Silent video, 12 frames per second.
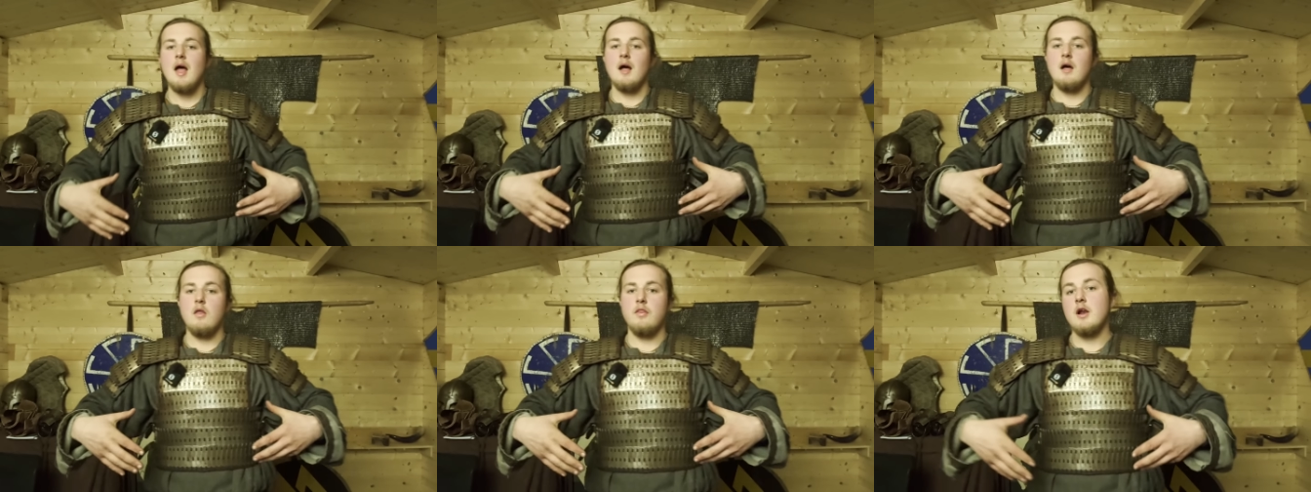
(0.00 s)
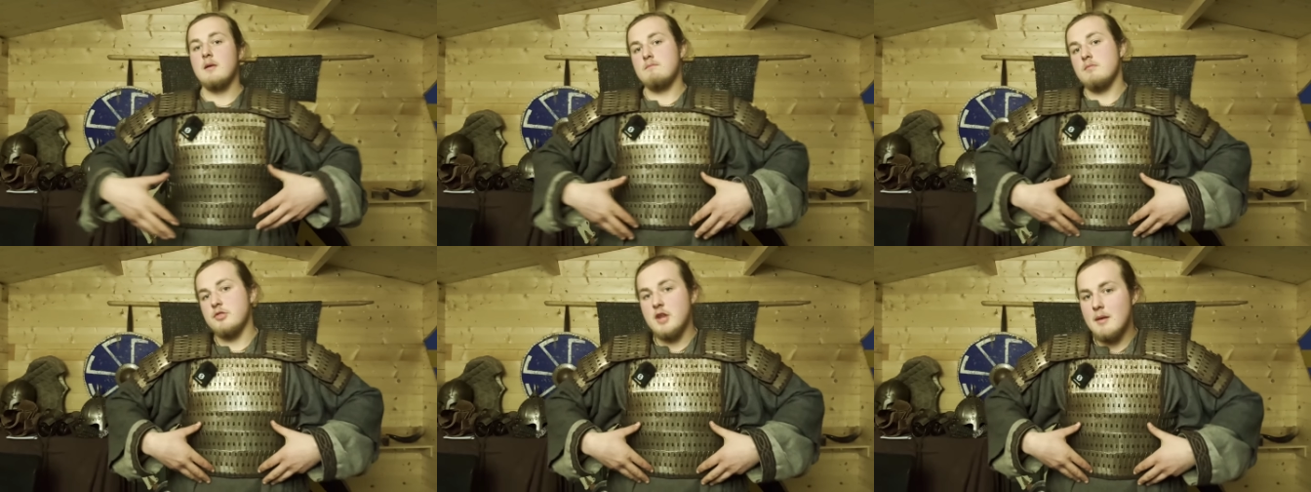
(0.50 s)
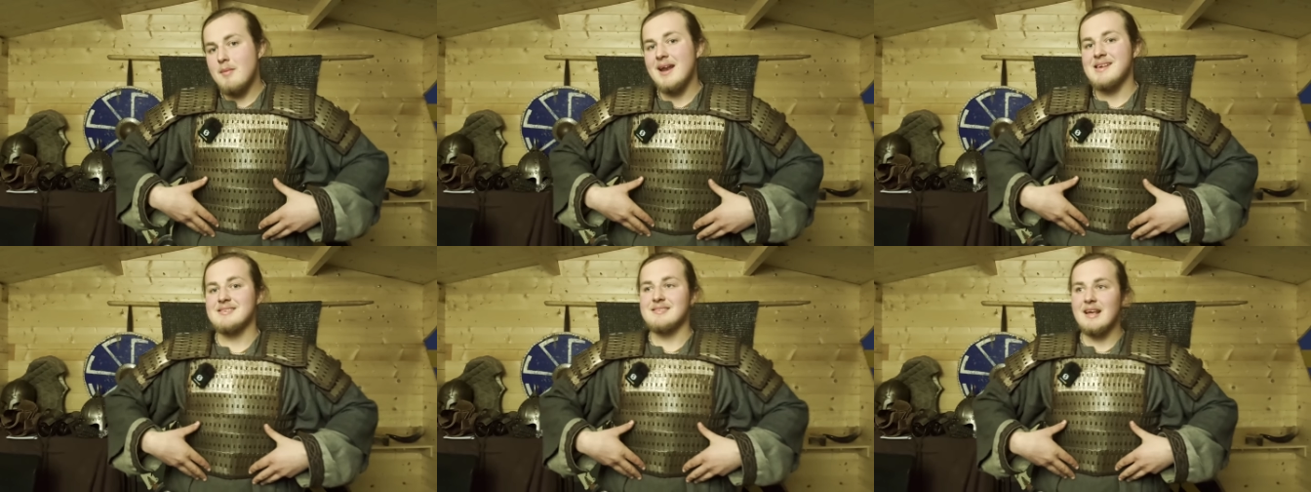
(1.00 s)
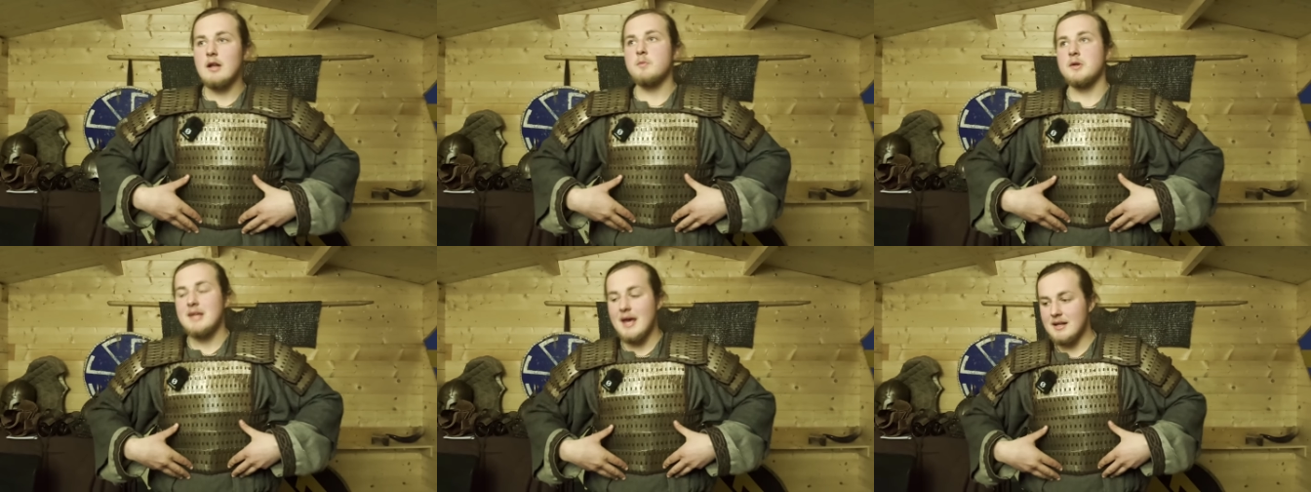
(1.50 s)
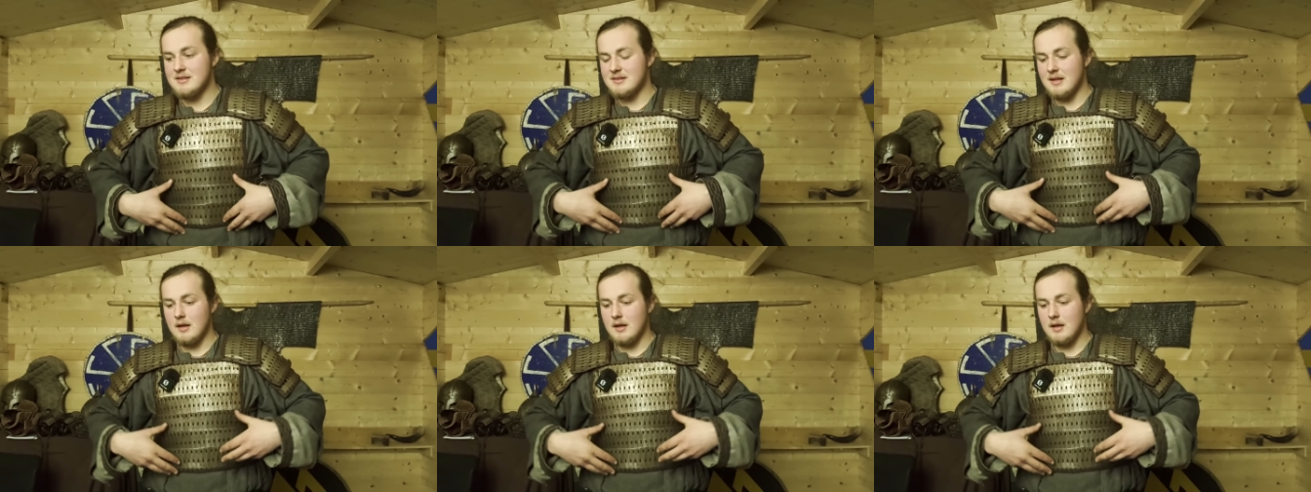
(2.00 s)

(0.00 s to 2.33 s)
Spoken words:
The Lamellar still protects